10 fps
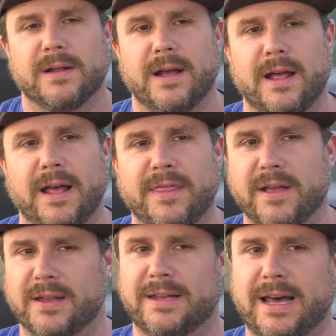I
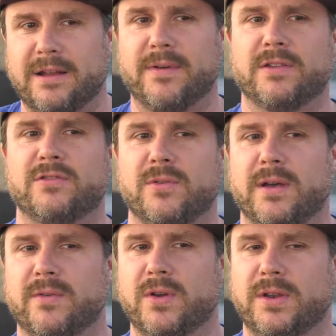think a lot of us who
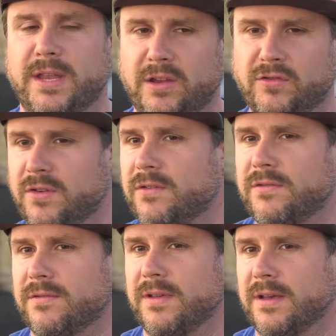have good
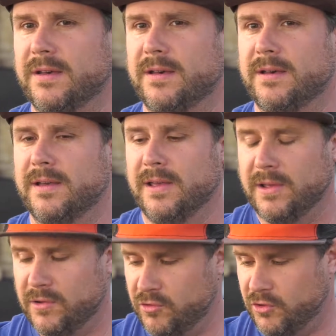teachers
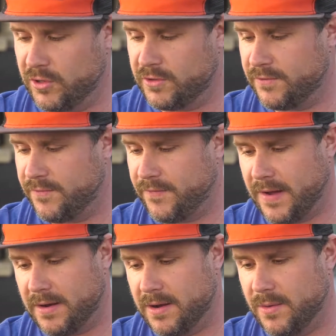just
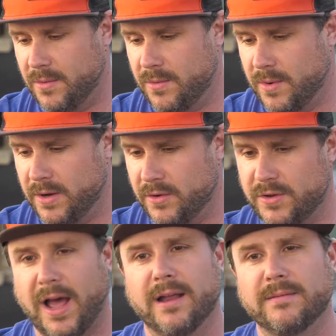follow what you're
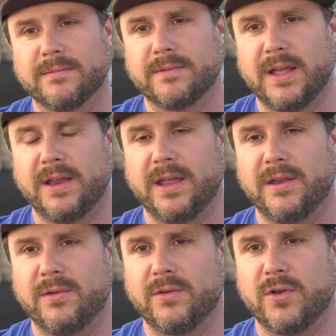taught, and
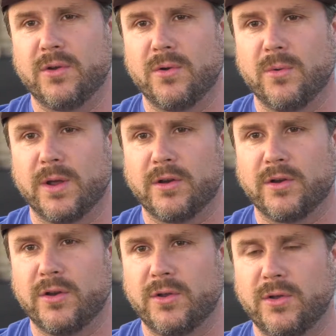you do what you
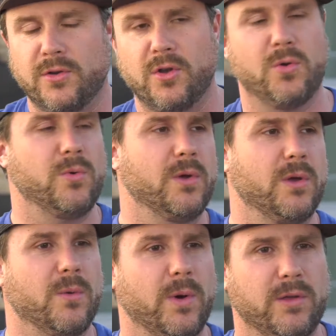
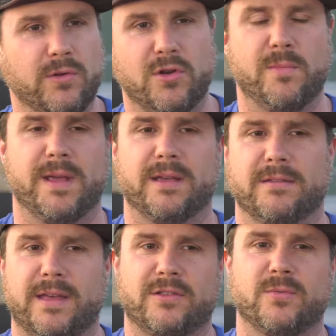do
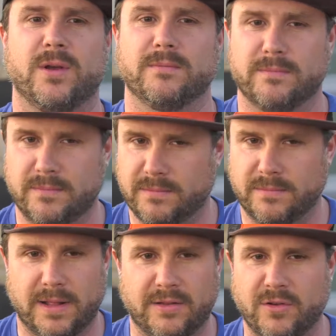because that's
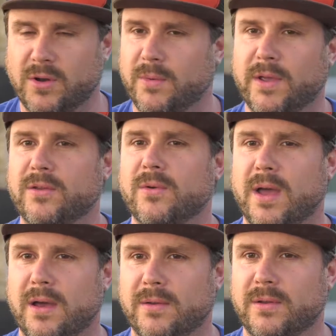the only way you knew
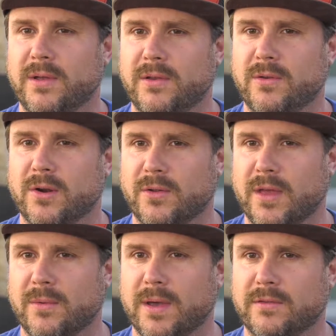how, and you learn
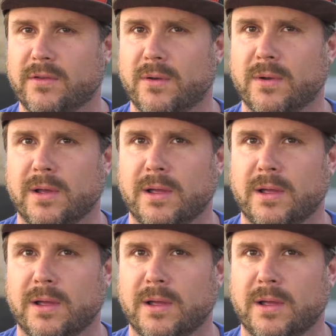that way. So